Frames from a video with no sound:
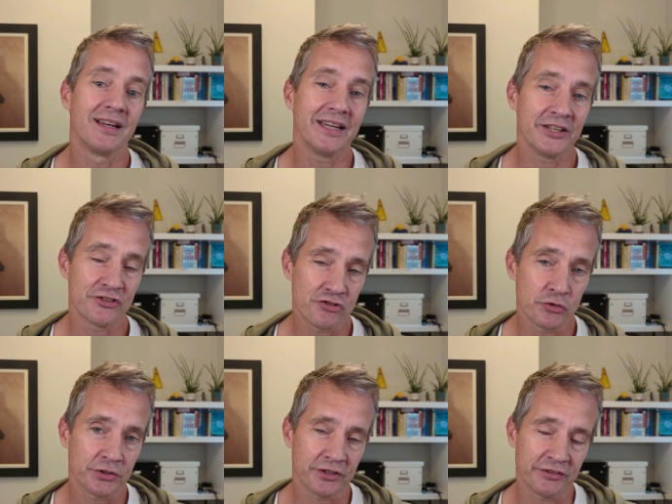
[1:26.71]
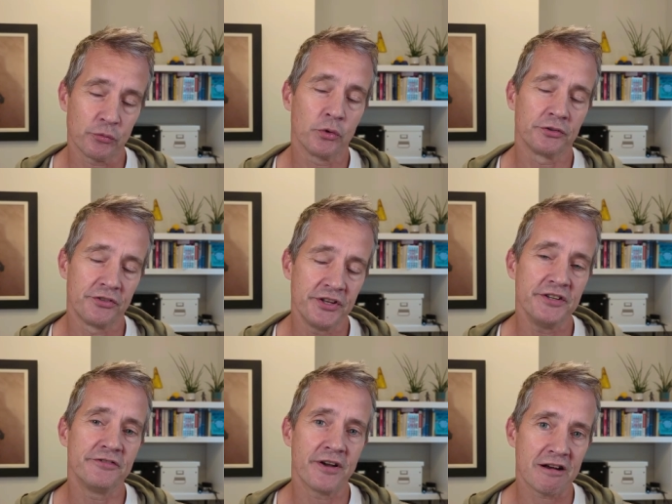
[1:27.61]
Intuitive was the
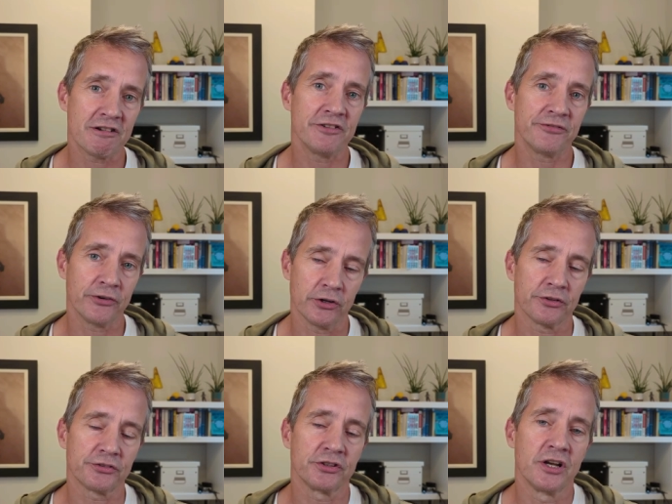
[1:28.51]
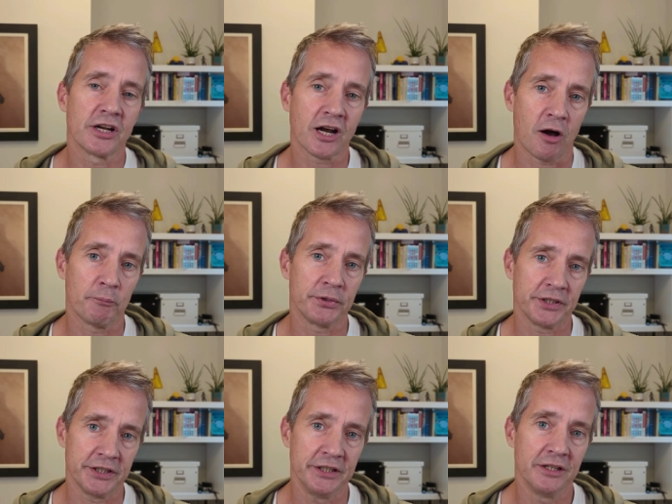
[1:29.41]
very first
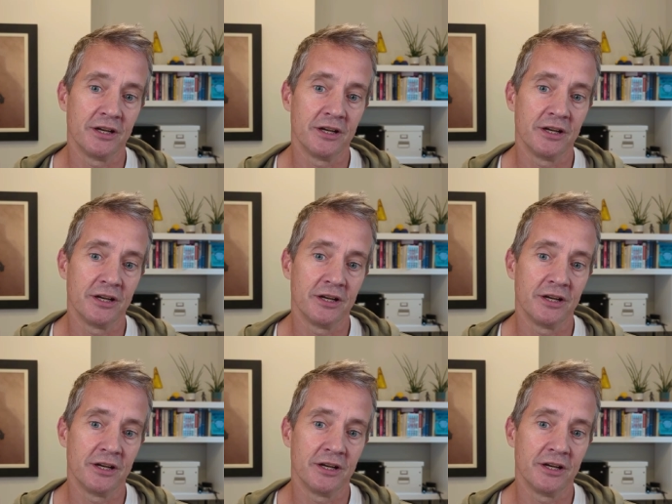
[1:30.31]
company